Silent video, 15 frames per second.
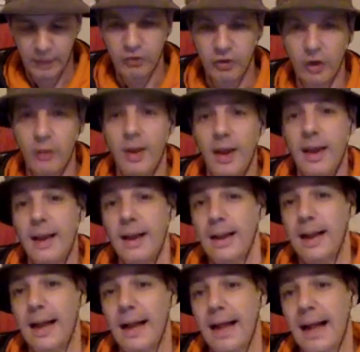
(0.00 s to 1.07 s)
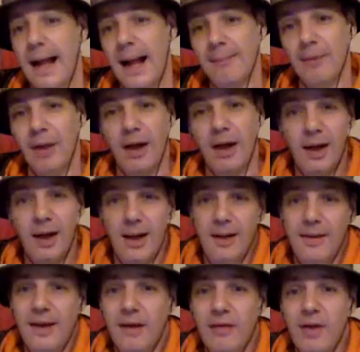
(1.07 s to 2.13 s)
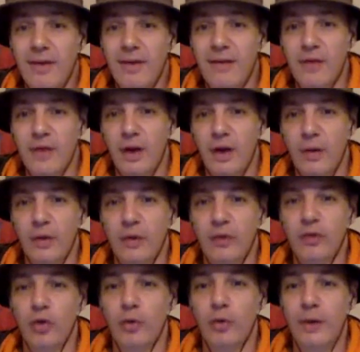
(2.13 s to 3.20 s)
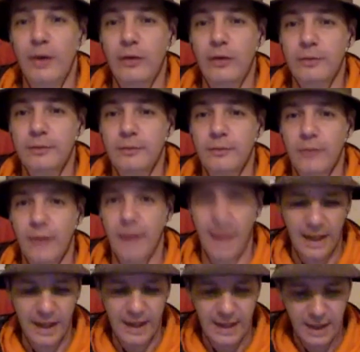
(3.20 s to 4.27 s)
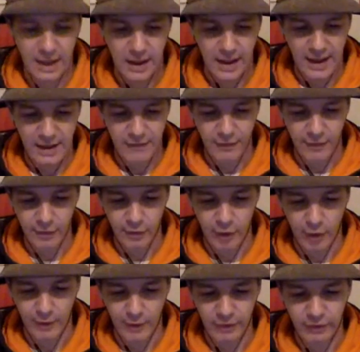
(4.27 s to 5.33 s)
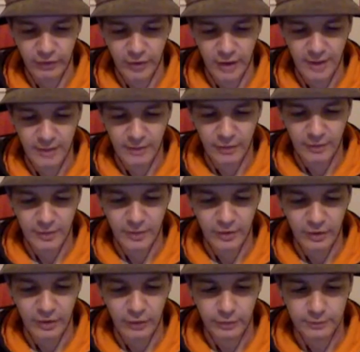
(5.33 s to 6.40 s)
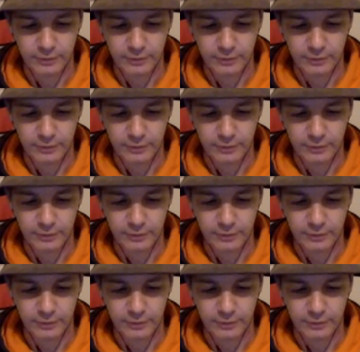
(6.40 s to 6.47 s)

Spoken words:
So I think I've covered everything I wanted to talk about. Any final comments from yourself?